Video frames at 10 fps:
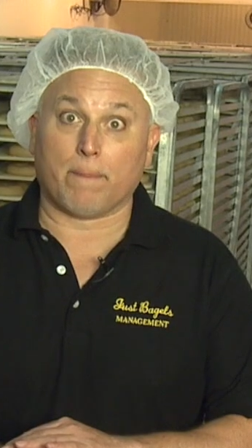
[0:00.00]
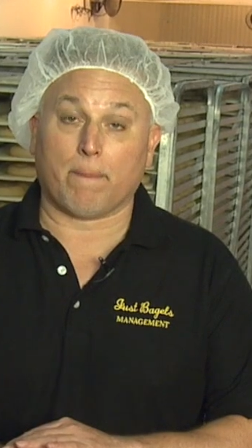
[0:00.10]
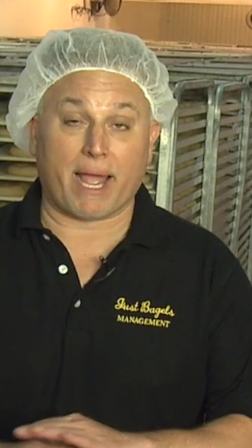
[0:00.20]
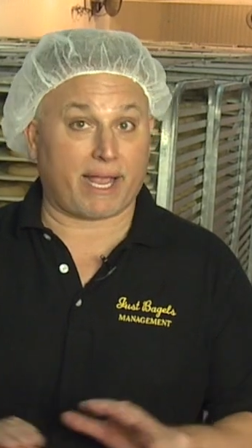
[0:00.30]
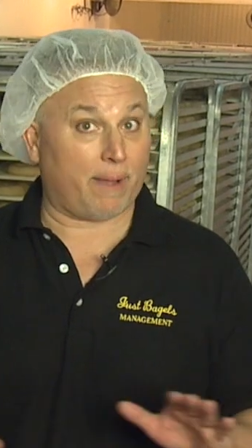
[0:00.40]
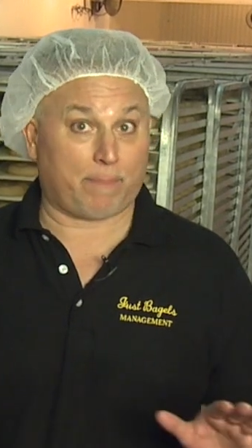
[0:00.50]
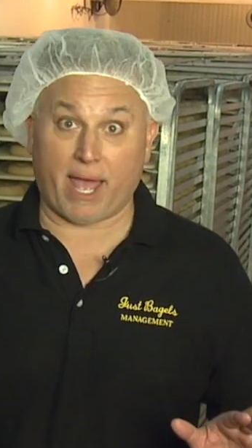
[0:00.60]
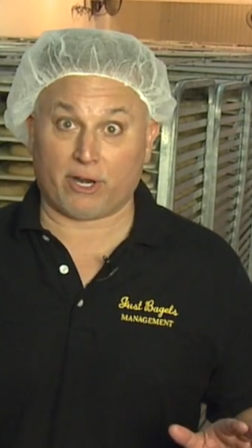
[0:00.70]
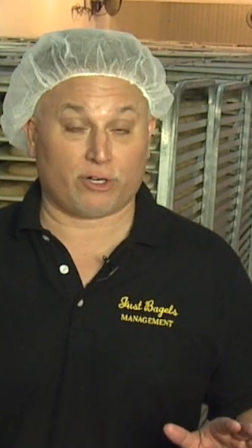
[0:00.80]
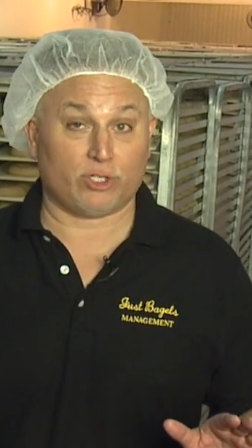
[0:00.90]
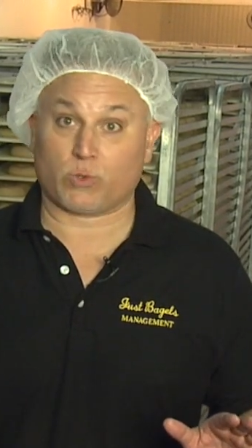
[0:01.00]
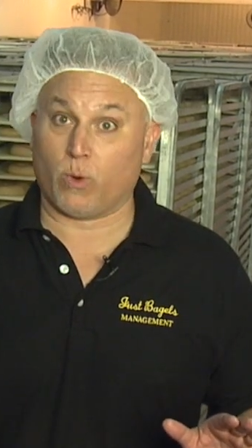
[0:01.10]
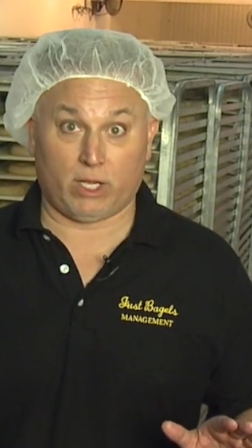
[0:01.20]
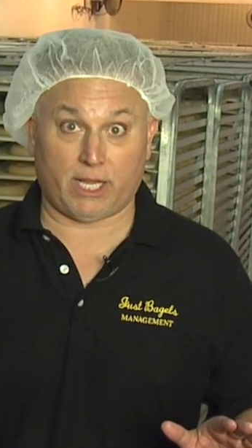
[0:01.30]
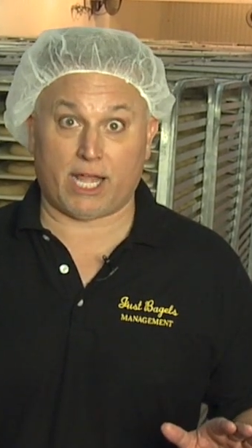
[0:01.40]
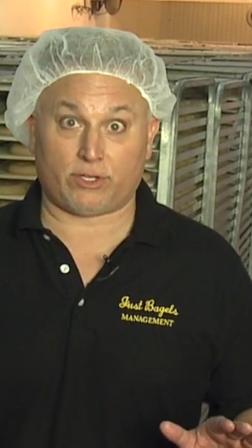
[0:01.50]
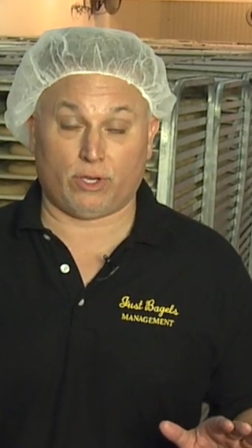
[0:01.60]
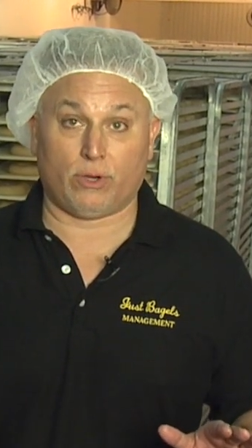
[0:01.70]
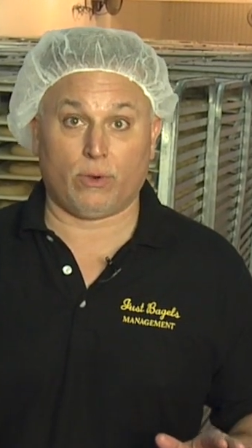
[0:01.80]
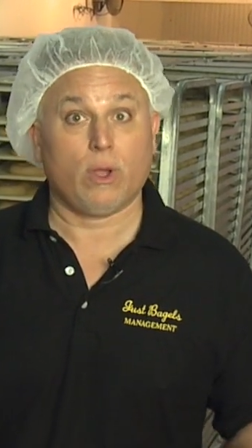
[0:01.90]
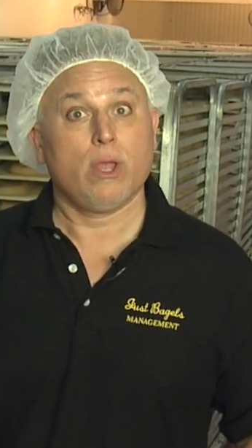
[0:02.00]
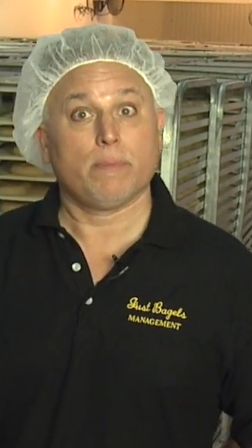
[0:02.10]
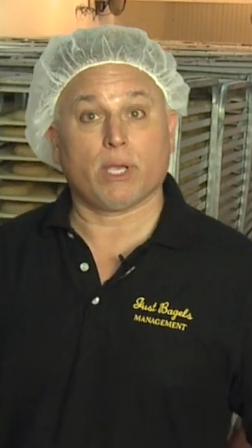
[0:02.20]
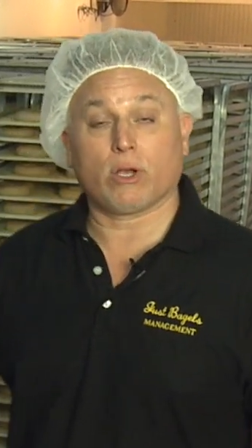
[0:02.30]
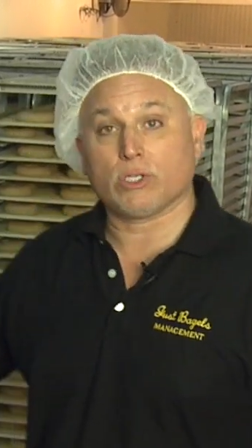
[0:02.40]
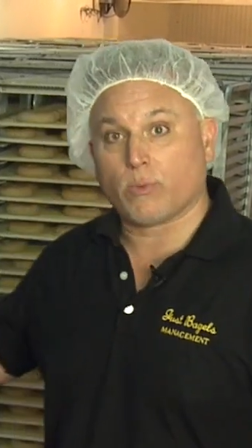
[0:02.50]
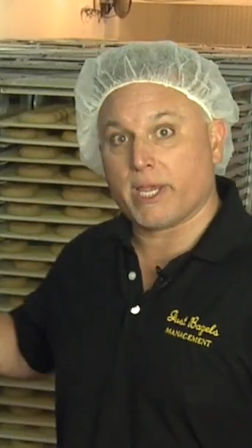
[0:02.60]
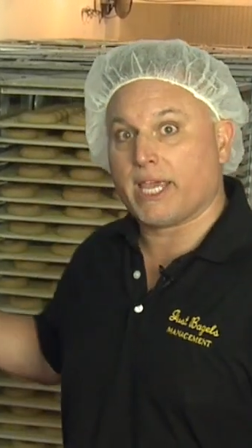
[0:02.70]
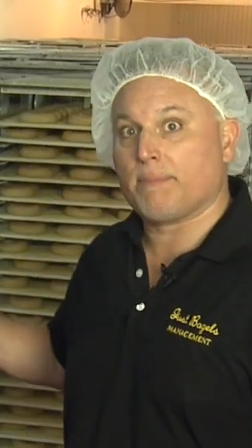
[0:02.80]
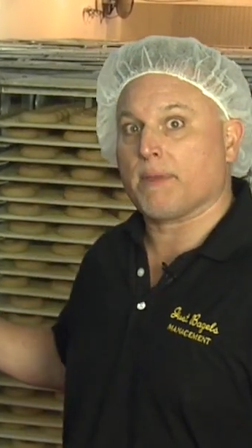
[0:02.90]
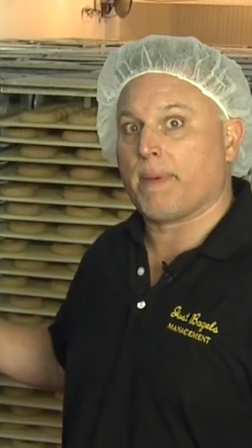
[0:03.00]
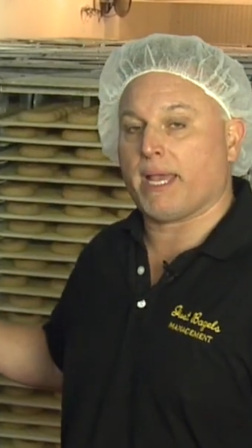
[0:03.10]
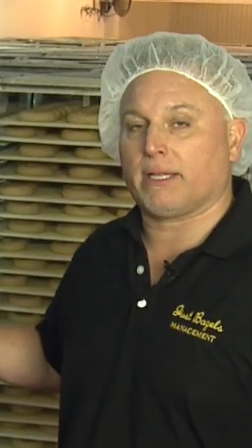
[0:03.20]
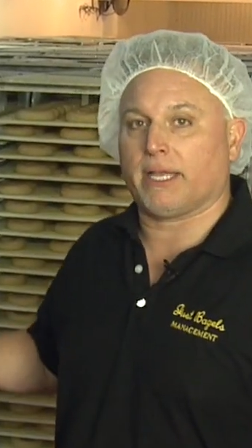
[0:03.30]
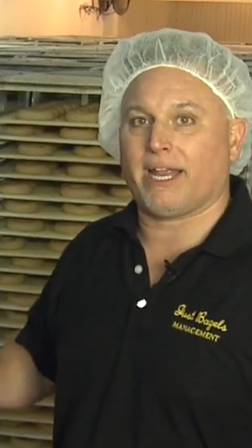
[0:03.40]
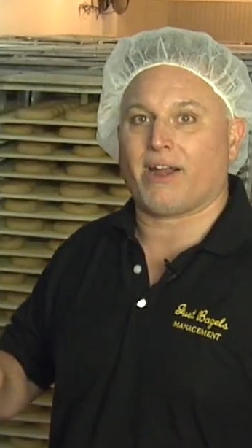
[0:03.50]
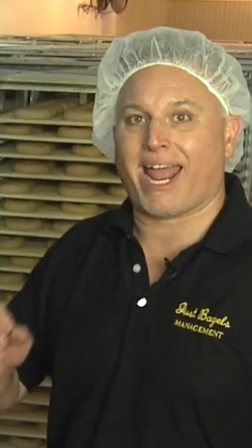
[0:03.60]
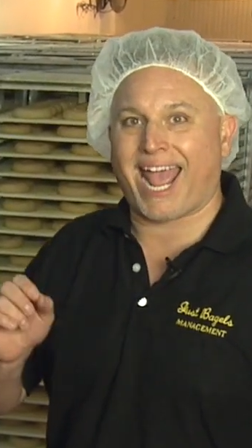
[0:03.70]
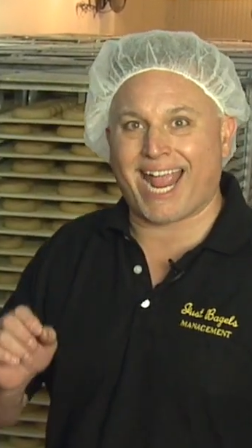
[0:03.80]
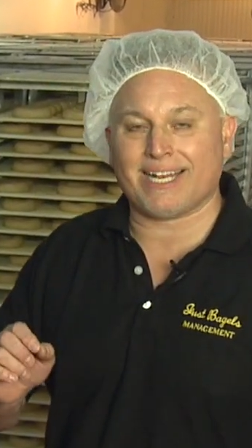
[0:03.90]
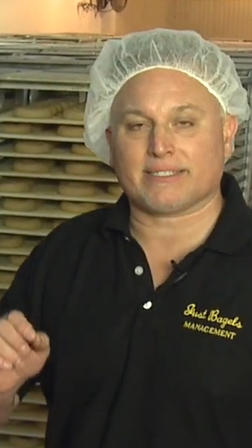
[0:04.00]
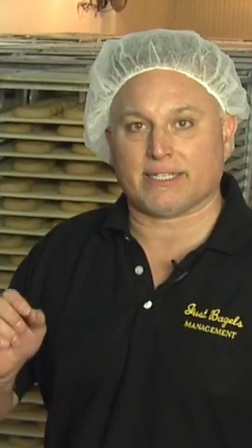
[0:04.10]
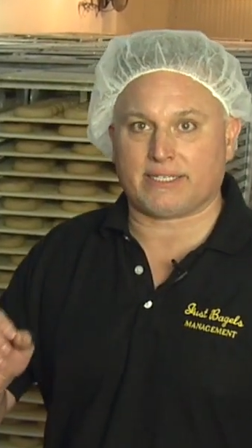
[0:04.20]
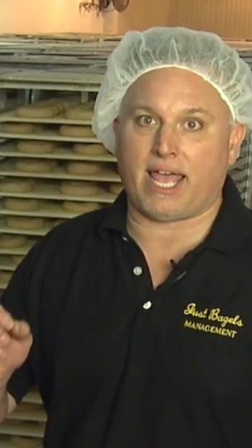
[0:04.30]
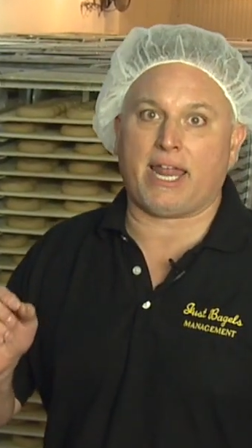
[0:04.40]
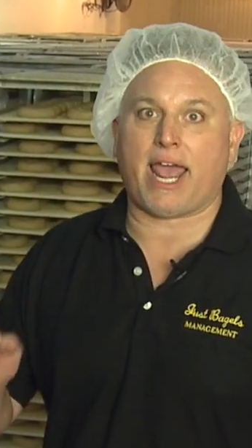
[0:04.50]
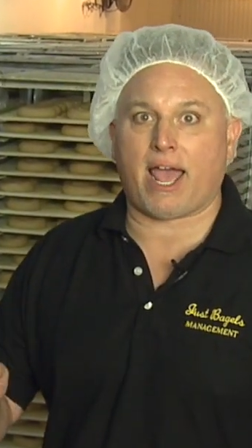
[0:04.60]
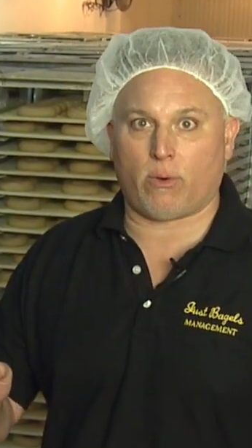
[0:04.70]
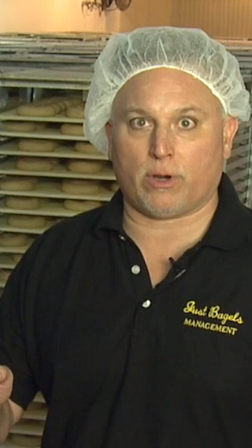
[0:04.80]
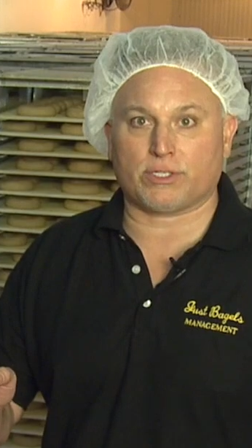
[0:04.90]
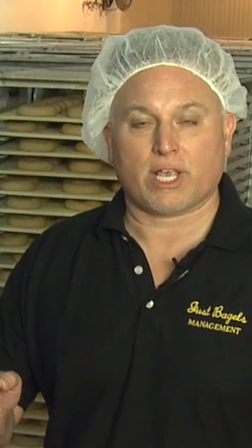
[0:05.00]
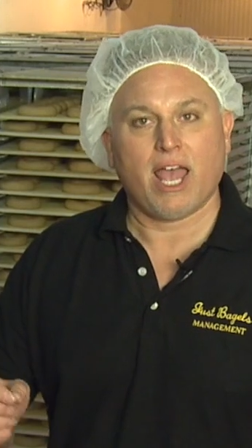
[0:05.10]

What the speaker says: my competitors will not do, because we keep the bagel in here 8 to 10 hours,